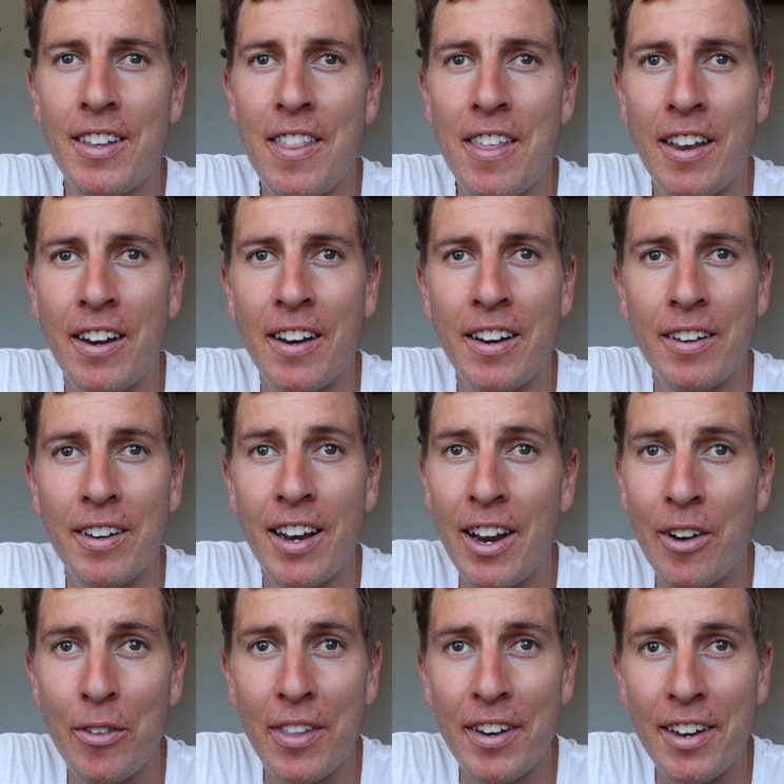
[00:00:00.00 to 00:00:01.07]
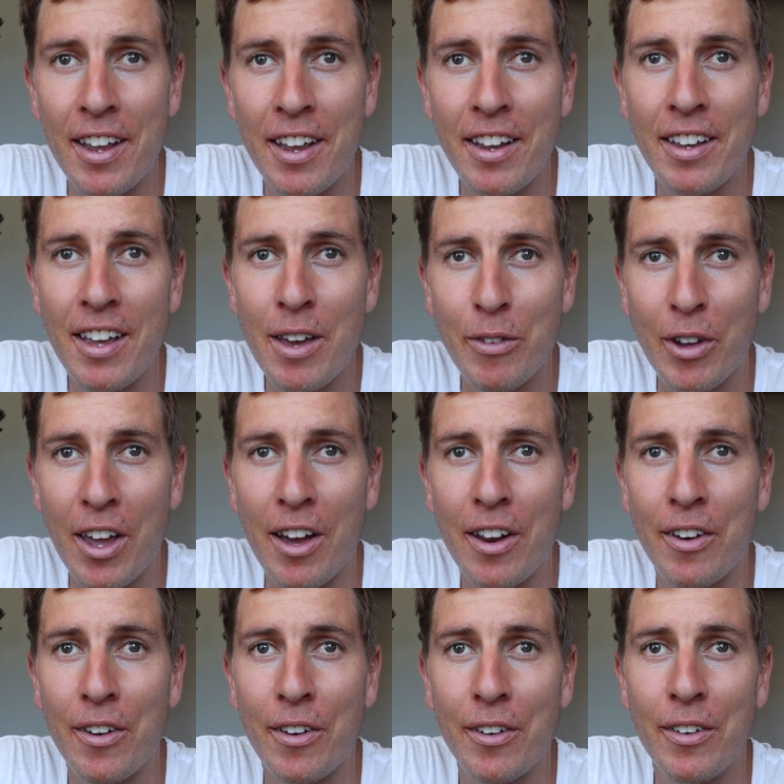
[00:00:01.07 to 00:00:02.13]
Then later in the day,
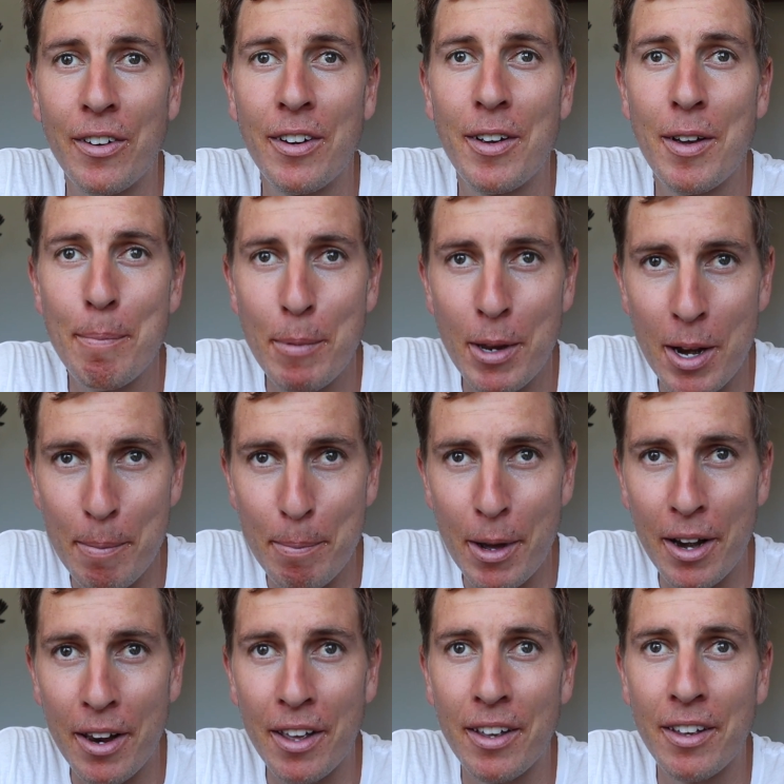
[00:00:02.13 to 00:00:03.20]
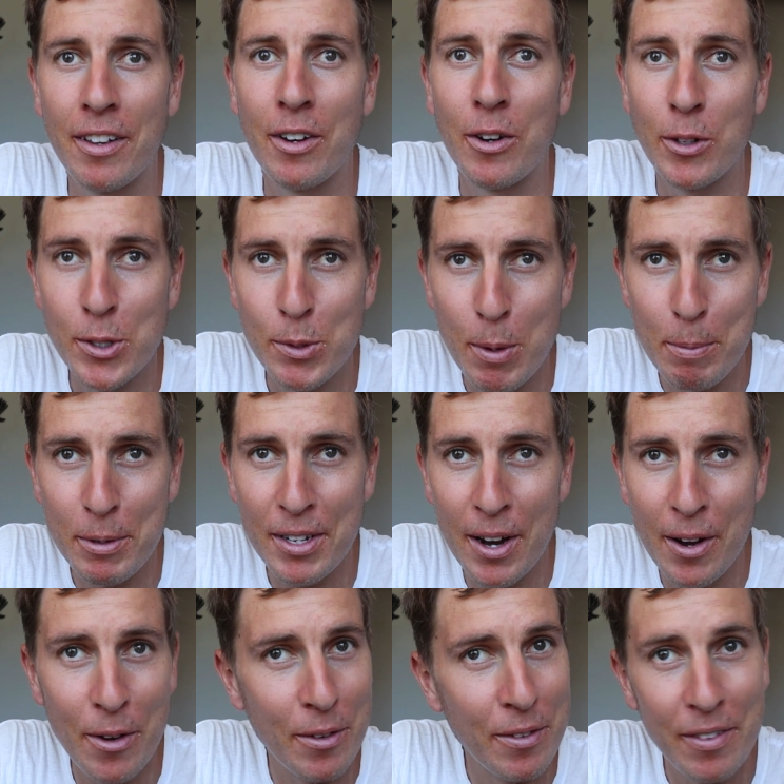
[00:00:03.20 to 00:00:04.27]
avocado, peanut butter on sweet
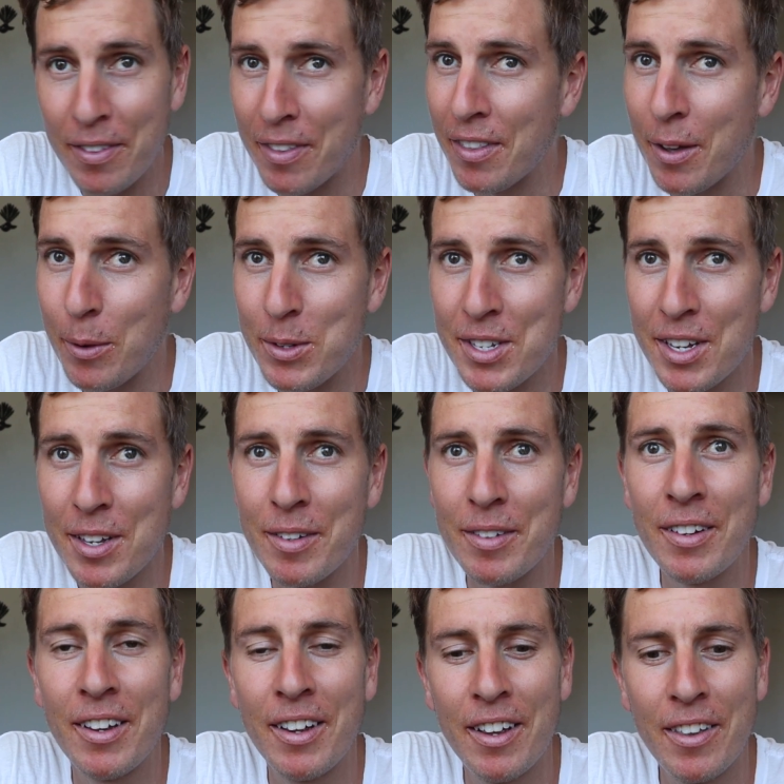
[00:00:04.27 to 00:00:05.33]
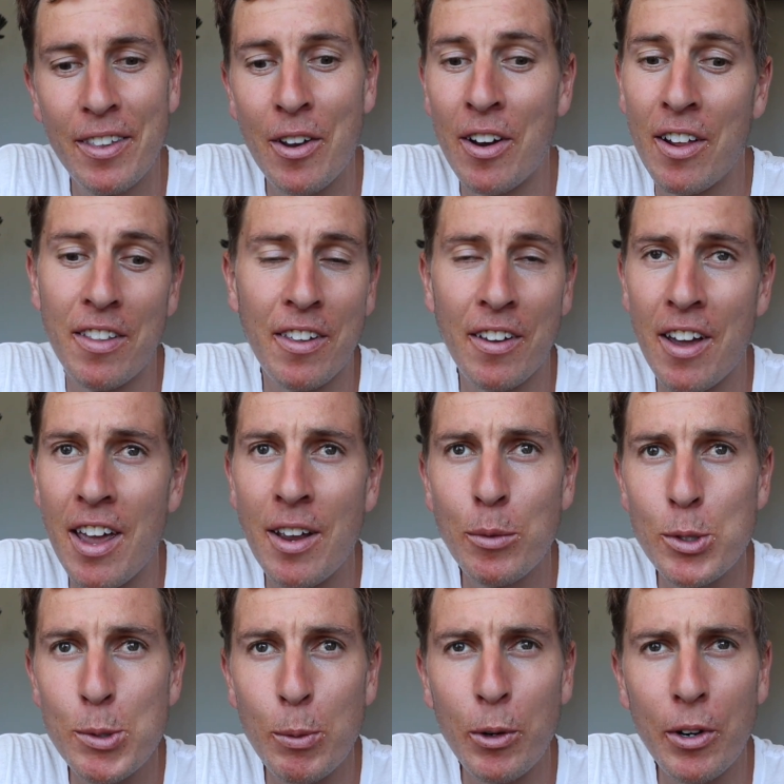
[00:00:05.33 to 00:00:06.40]
potato. That was it. The only other thing I had
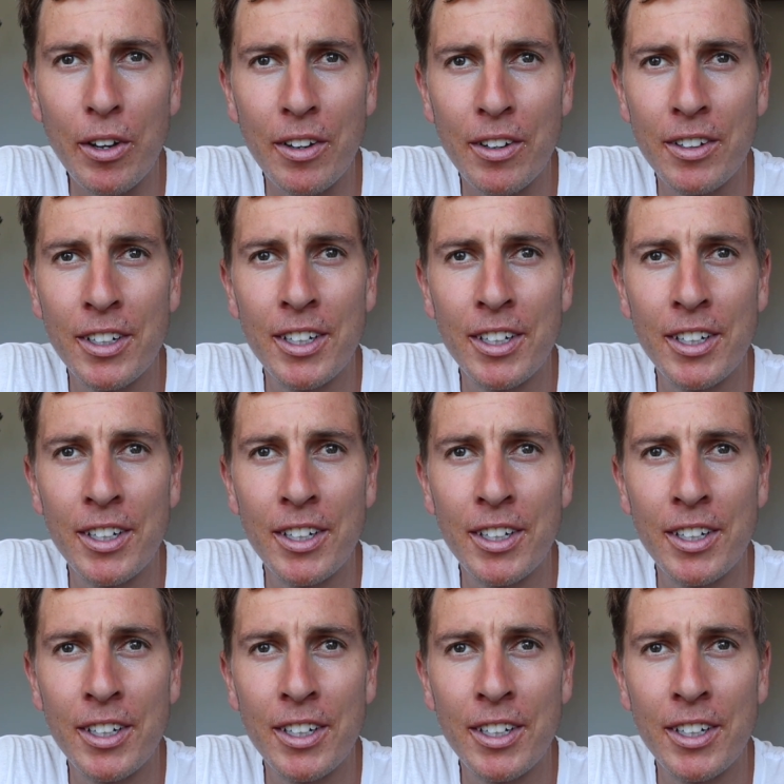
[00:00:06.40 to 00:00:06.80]
was water.